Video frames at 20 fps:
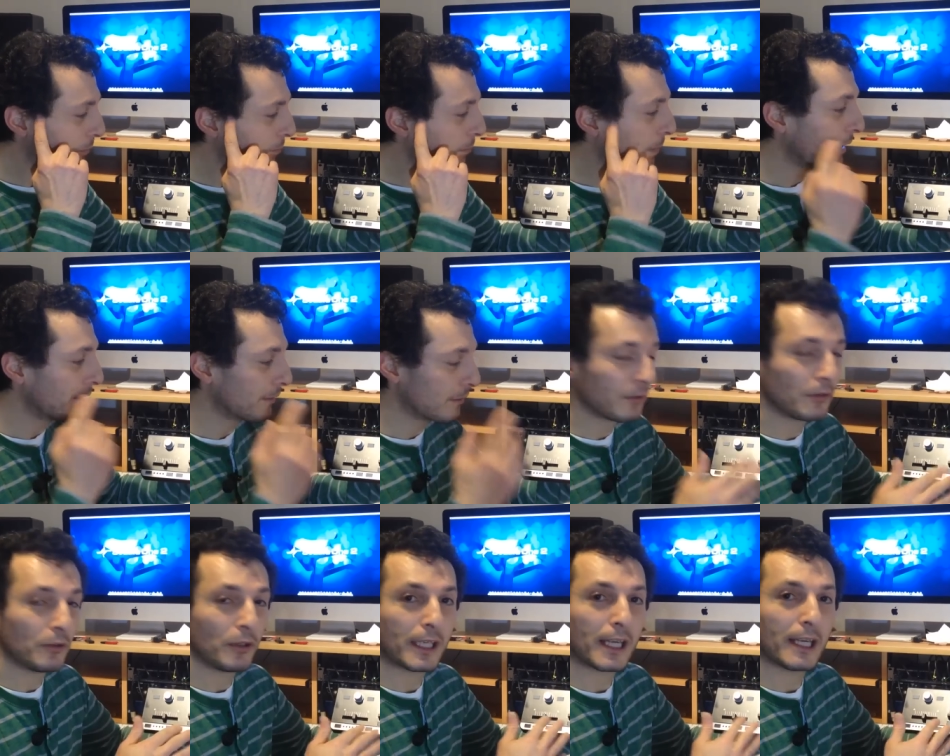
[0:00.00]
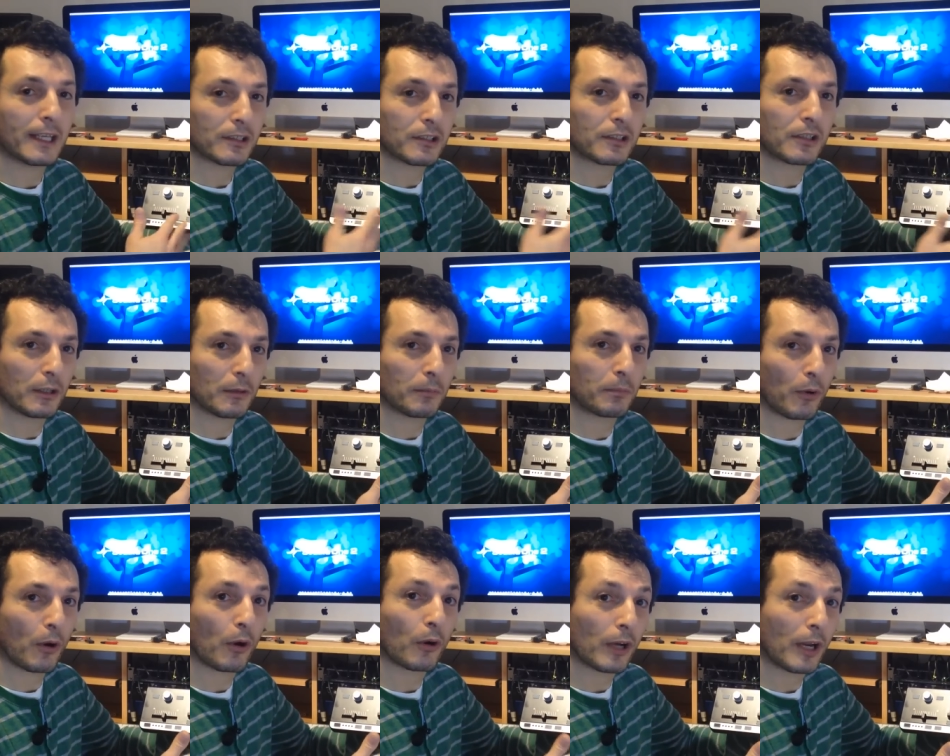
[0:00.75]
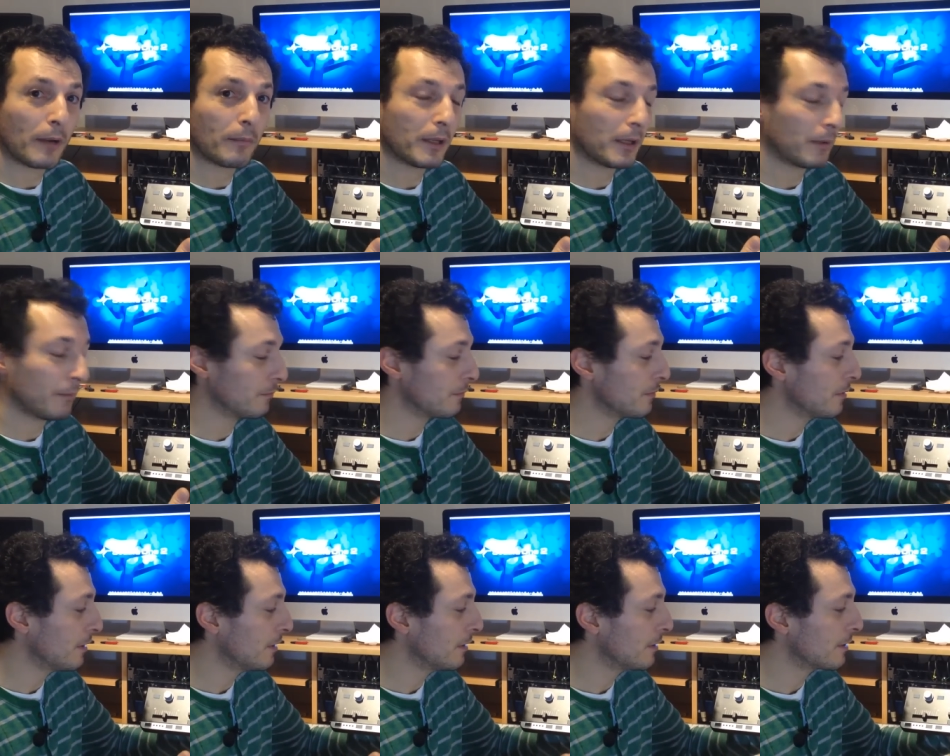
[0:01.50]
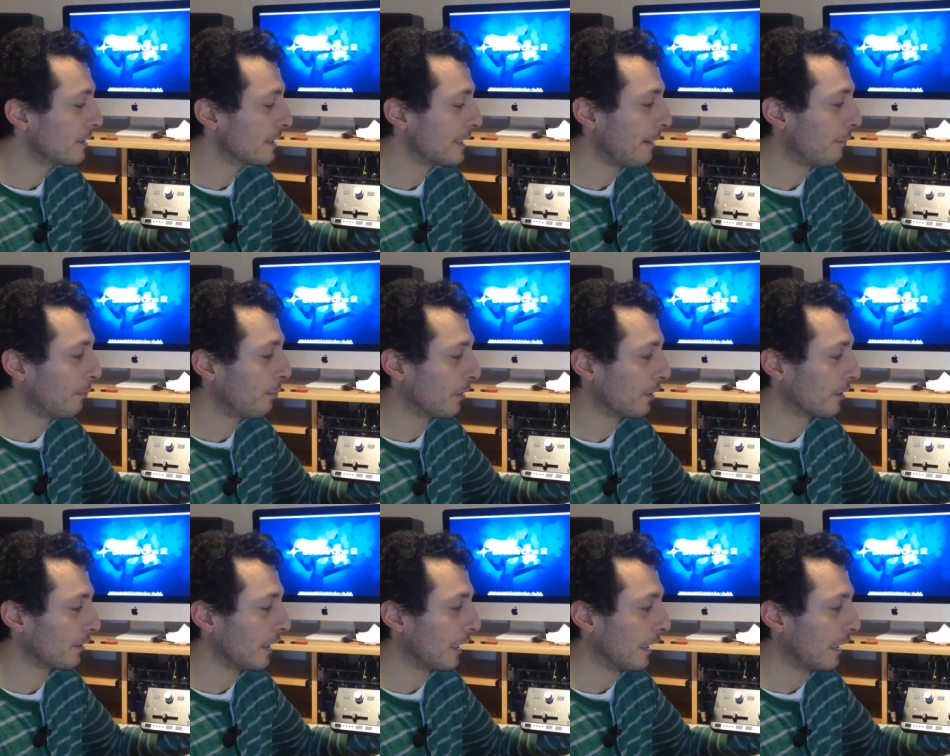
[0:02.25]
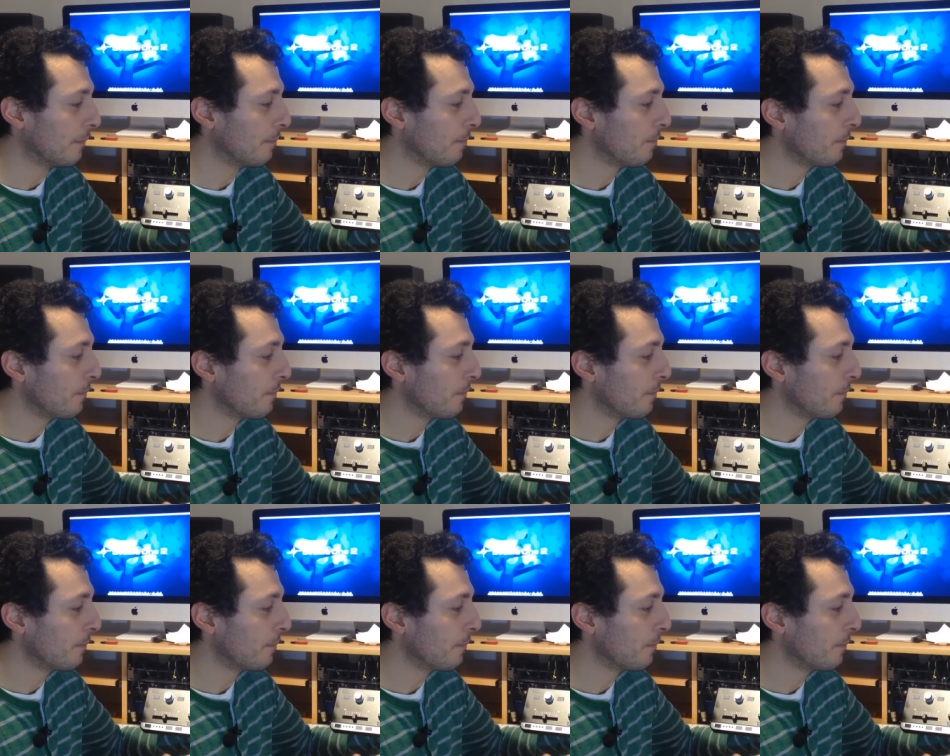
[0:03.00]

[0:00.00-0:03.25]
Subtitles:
but you can still program them separately.